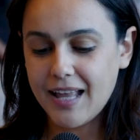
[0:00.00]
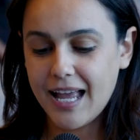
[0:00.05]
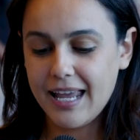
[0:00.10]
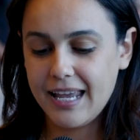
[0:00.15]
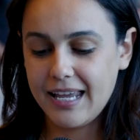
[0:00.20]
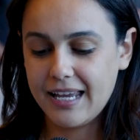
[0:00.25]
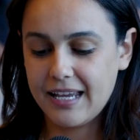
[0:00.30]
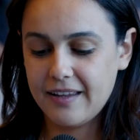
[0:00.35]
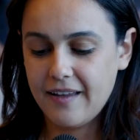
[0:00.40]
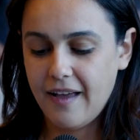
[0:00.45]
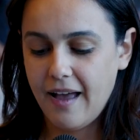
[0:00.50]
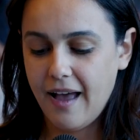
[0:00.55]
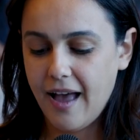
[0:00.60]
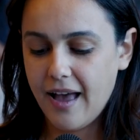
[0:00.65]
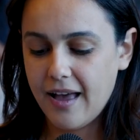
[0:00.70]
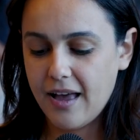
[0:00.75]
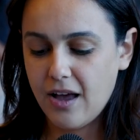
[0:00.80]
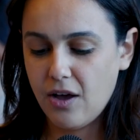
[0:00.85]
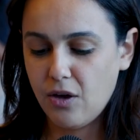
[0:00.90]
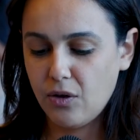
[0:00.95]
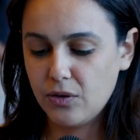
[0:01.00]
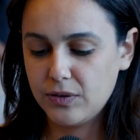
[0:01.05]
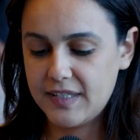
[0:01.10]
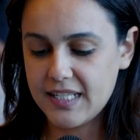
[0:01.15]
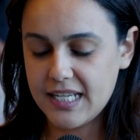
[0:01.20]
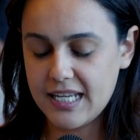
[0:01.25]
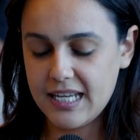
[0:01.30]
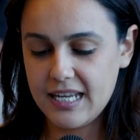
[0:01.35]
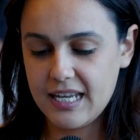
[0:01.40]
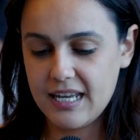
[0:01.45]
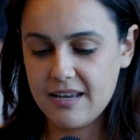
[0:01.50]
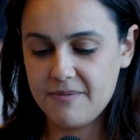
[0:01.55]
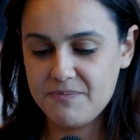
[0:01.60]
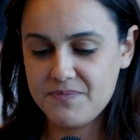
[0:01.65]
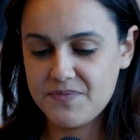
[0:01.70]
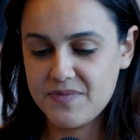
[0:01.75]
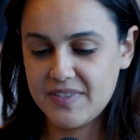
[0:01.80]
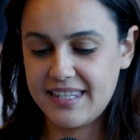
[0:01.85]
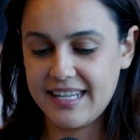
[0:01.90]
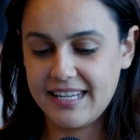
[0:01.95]
like the
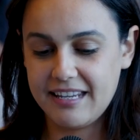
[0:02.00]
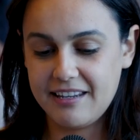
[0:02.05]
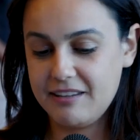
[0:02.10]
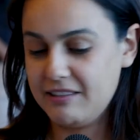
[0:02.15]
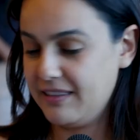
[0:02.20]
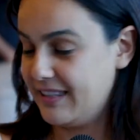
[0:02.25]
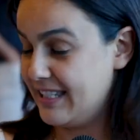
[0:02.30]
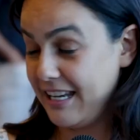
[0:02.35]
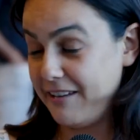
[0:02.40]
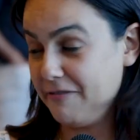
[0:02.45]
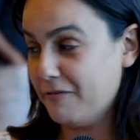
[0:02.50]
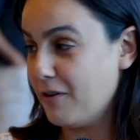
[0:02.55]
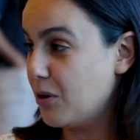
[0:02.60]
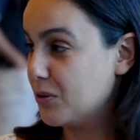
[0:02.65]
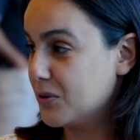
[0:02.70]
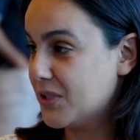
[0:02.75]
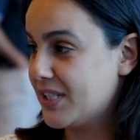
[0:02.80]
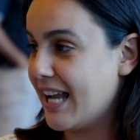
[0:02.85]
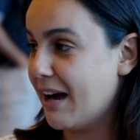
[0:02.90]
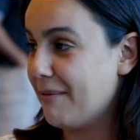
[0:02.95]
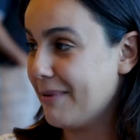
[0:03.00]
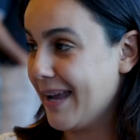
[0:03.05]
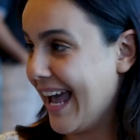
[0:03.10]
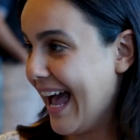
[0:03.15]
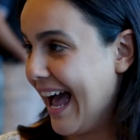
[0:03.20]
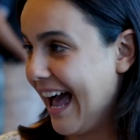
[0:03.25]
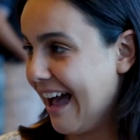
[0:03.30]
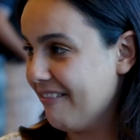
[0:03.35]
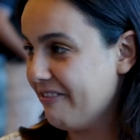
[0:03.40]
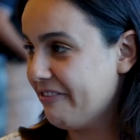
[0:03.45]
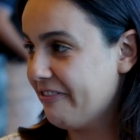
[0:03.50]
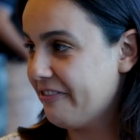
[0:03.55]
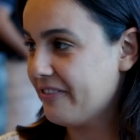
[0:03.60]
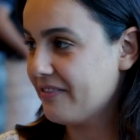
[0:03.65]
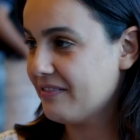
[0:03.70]
default that we have,